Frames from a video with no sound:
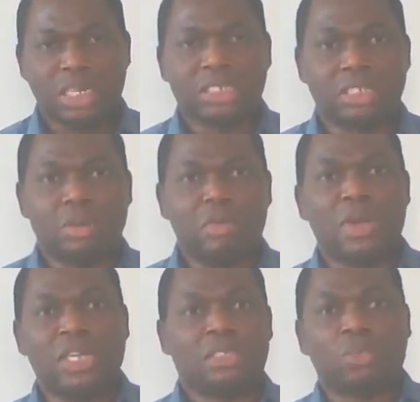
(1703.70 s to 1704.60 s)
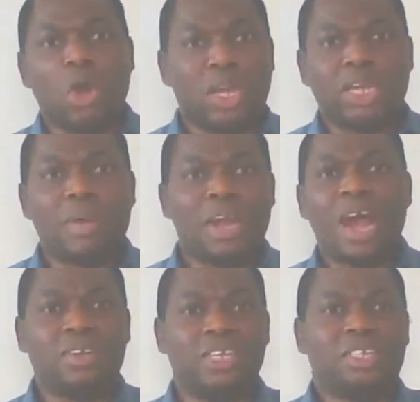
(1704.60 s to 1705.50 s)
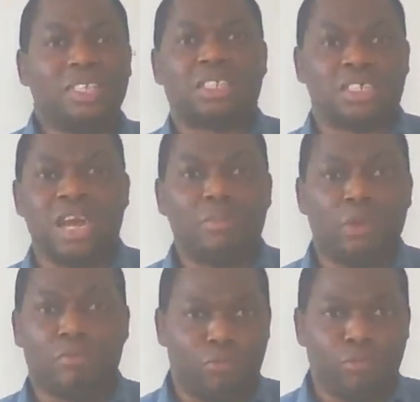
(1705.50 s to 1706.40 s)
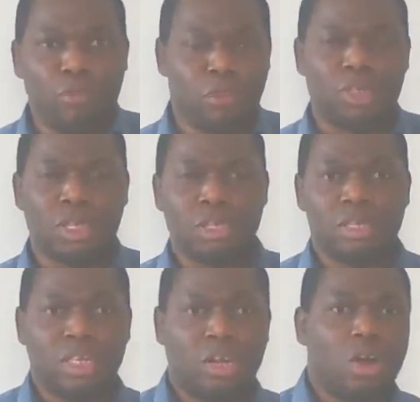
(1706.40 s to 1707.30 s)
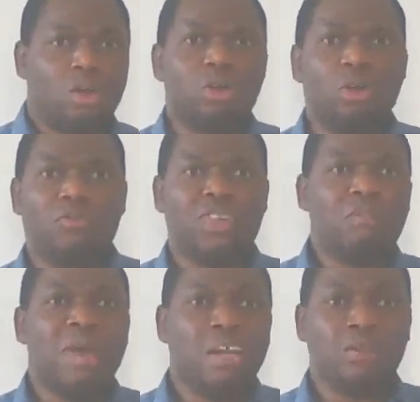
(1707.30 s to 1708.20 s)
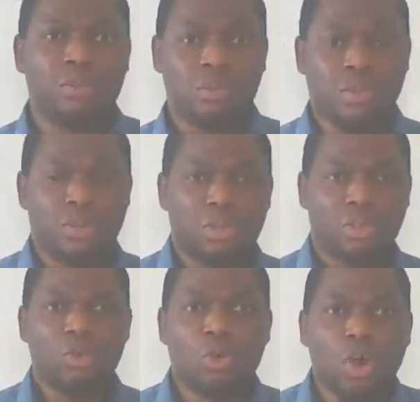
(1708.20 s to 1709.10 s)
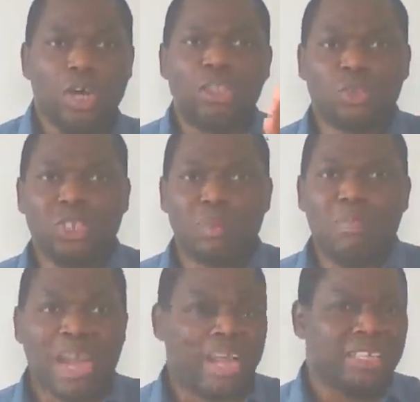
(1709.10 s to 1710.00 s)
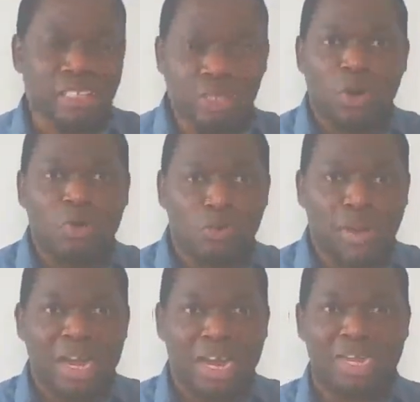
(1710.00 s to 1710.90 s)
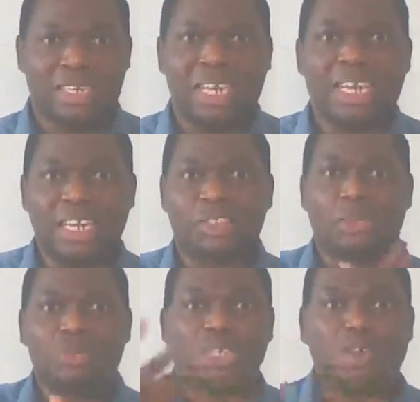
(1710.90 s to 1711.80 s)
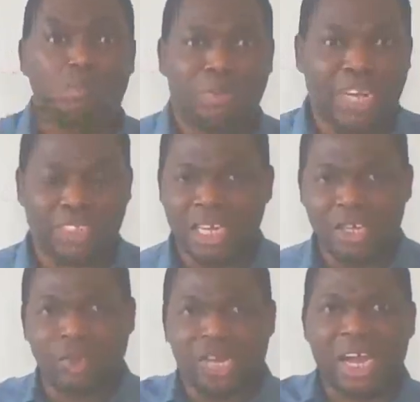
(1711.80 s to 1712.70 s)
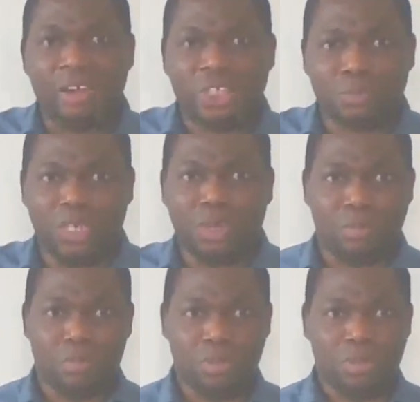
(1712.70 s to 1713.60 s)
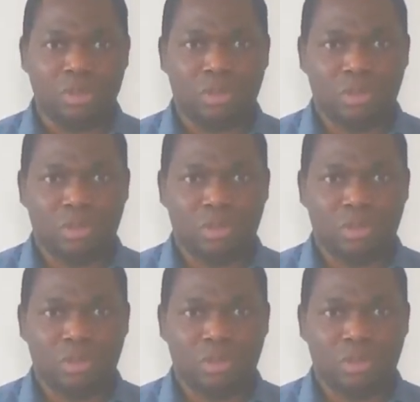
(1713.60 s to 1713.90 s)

Yesterday we were talking about how they describe your food. They call you a femanu. You go into the market in Yoruba land, they hit you in your breast. You cannot speak up.